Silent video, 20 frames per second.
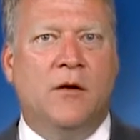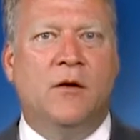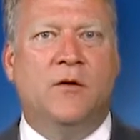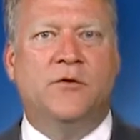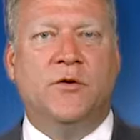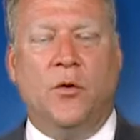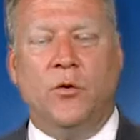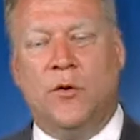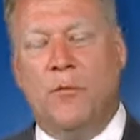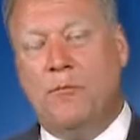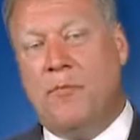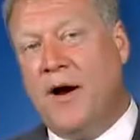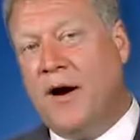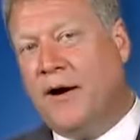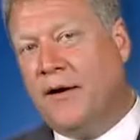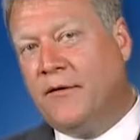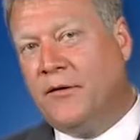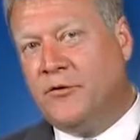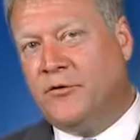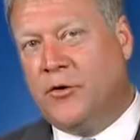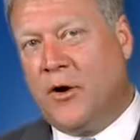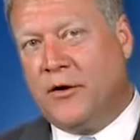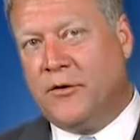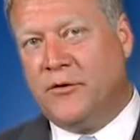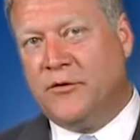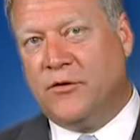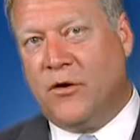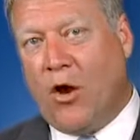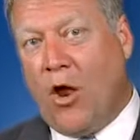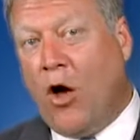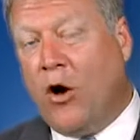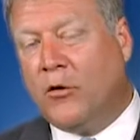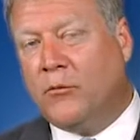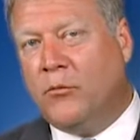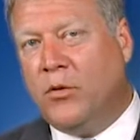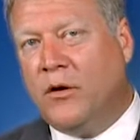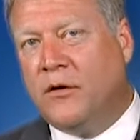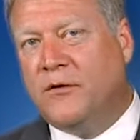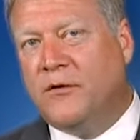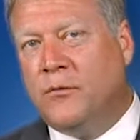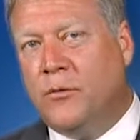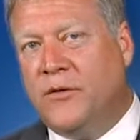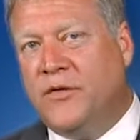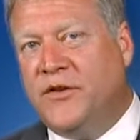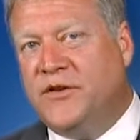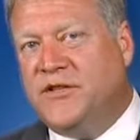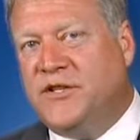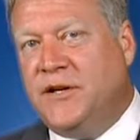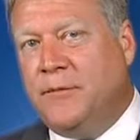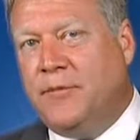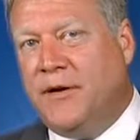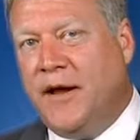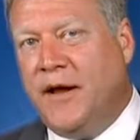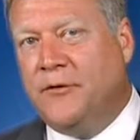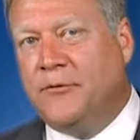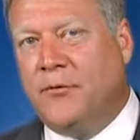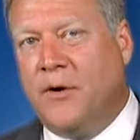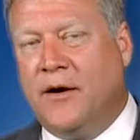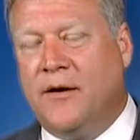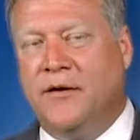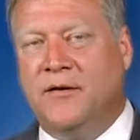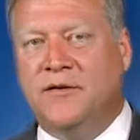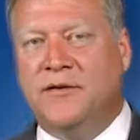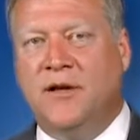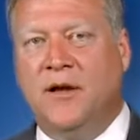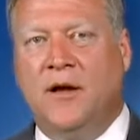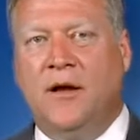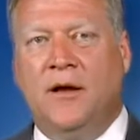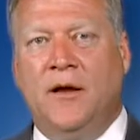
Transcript: So comparing the trucker's logbooks with the GPS records